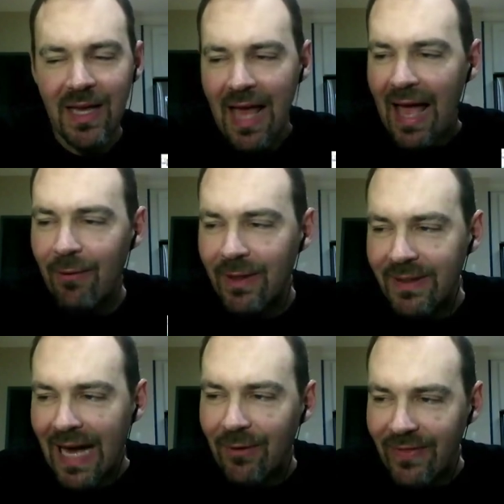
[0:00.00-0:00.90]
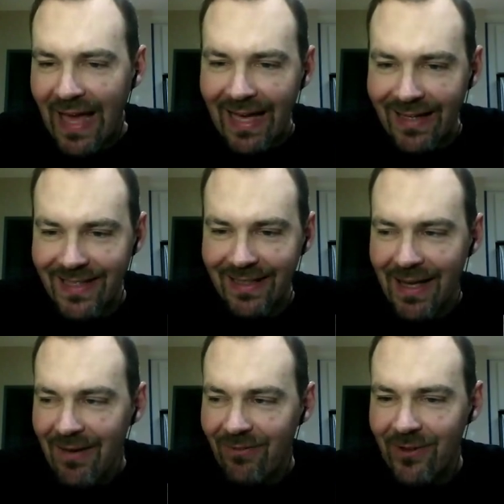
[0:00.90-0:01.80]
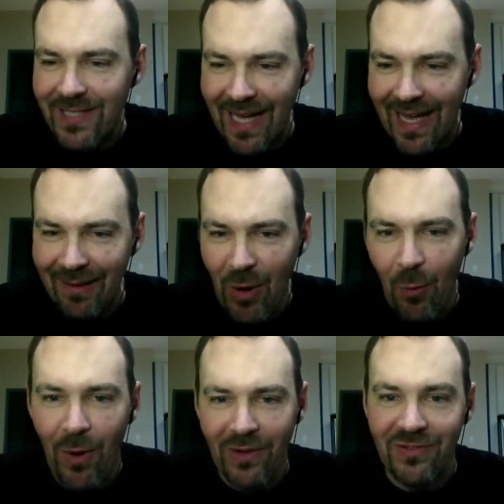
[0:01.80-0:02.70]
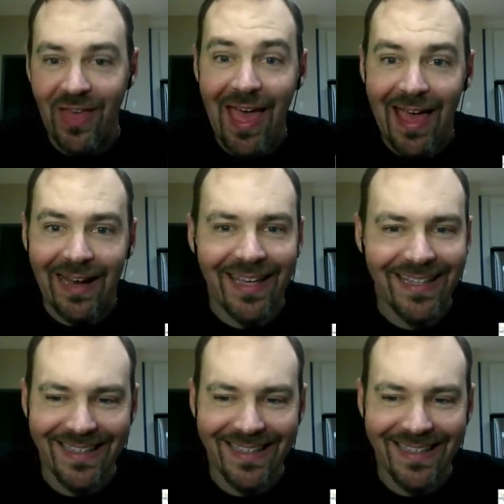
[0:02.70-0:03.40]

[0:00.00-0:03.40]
I would doubt that. It's like free time. What's that?